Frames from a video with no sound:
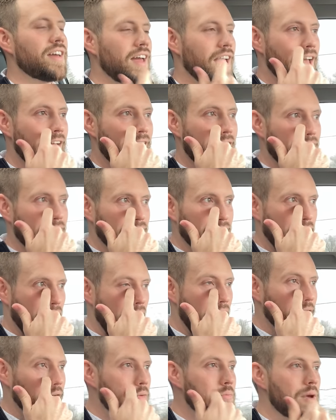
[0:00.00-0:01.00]
And
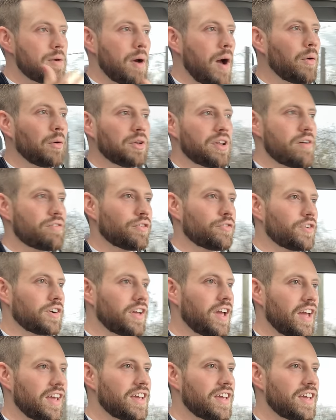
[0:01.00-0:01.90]
I remember, I will never forget,